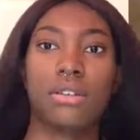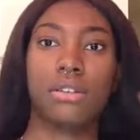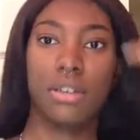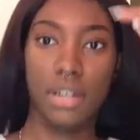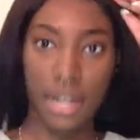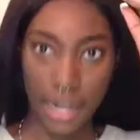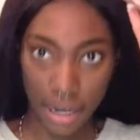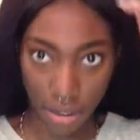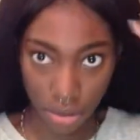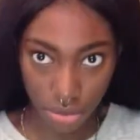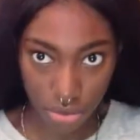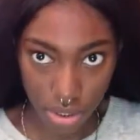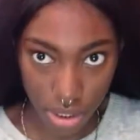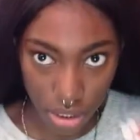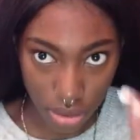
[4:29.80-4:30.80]
now you
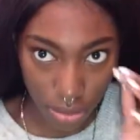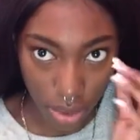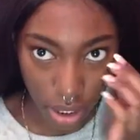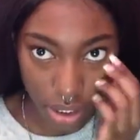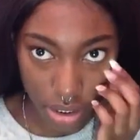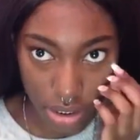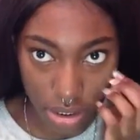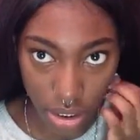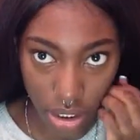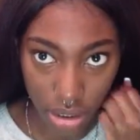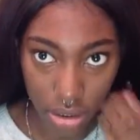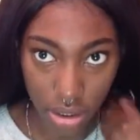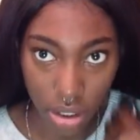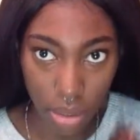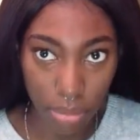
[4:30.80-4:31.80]
see the part is starting
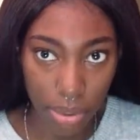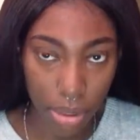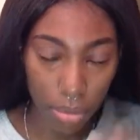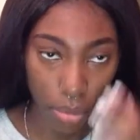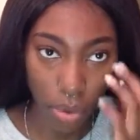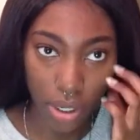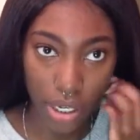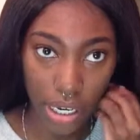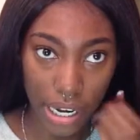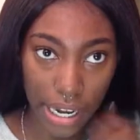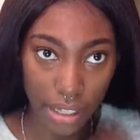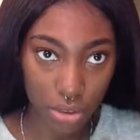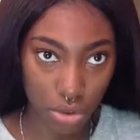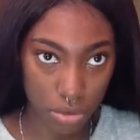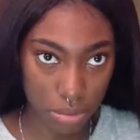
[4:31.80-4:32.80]
to look a bit more
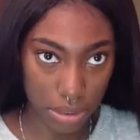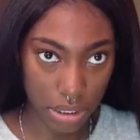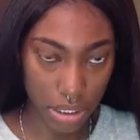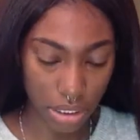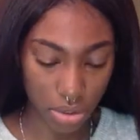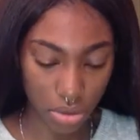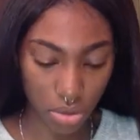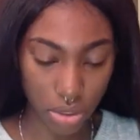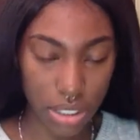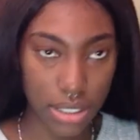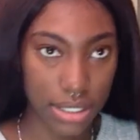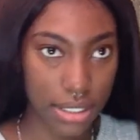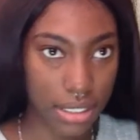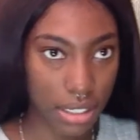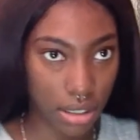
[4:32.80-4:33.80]
natural because you can
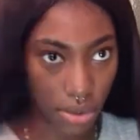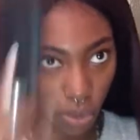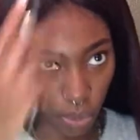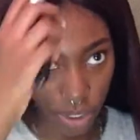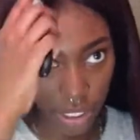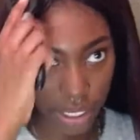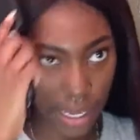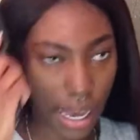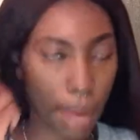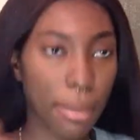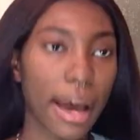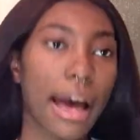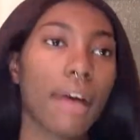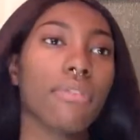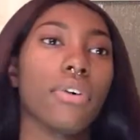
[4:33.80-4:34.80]
see the wig cap.
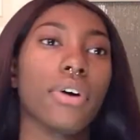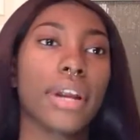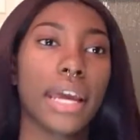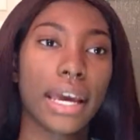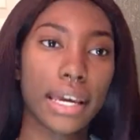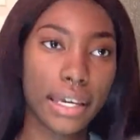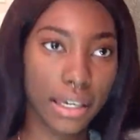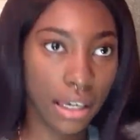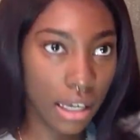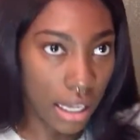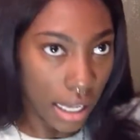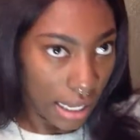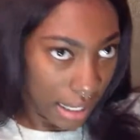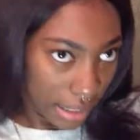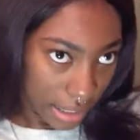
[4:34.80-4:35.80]
I have on a
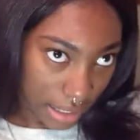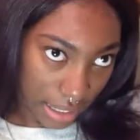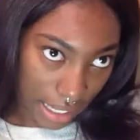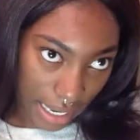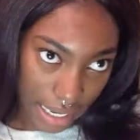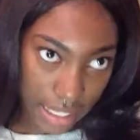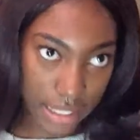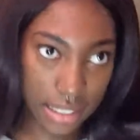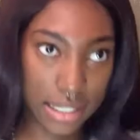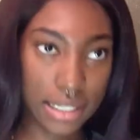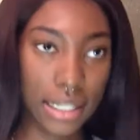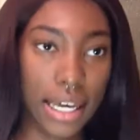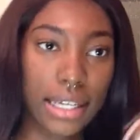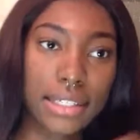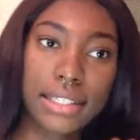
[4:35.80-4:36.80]
light,
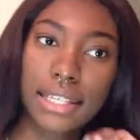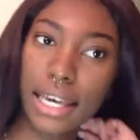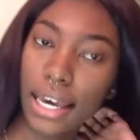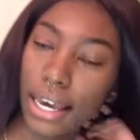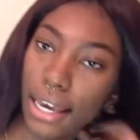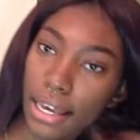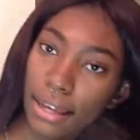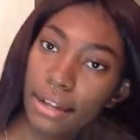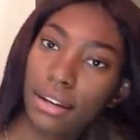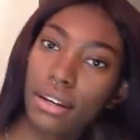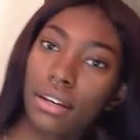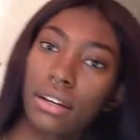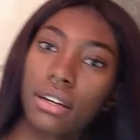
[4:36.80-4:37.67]
like tan